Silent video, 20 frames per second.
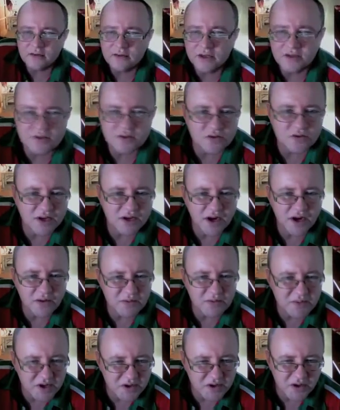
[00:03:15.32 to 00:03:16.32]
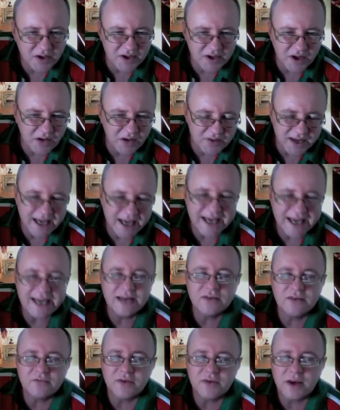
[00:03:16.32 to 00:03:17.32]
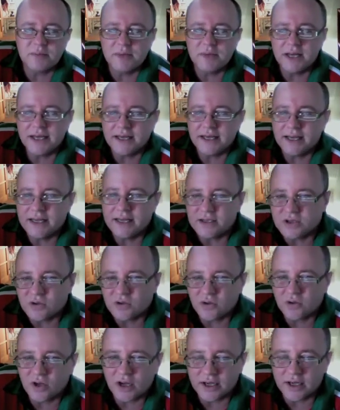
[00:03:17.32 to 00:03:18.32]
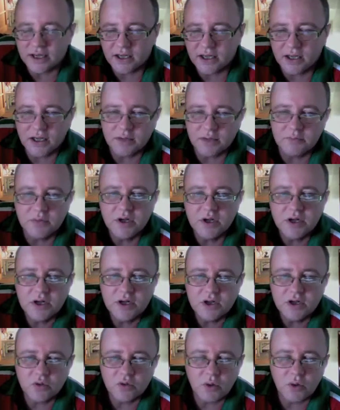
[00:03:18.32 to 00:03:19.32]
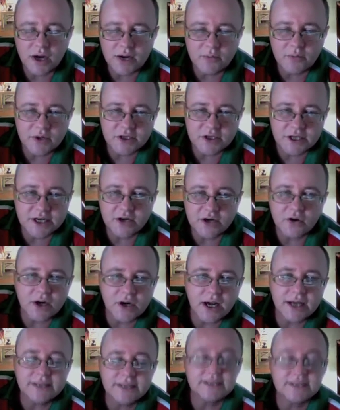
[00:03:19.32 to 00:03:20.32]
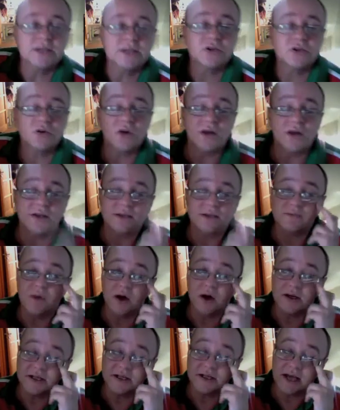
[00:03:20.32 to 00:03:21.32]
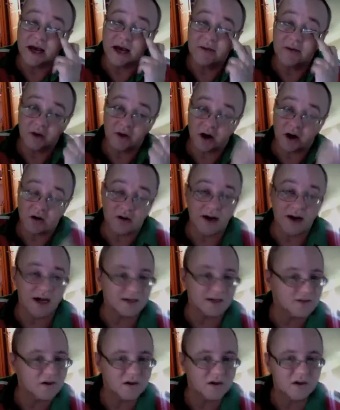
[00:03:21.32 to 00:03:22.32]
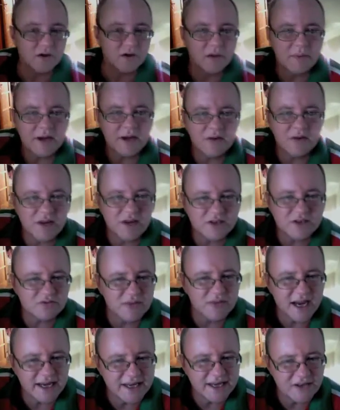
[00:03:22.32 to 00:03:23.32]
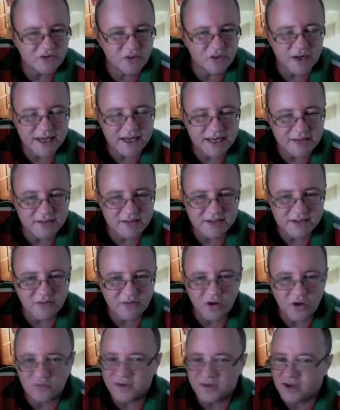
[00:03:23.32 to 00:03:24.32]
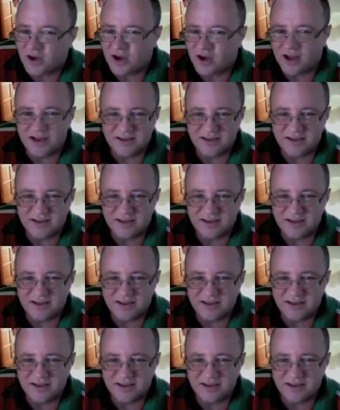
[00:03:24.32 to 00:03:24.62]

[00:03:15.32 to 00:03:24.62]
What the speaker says: that sort of, you know, when you look at like the Heenan family and sort of like the way in which he created sort of like this mighty empire and had, I mean, at WrestleMania 3, he was involved in like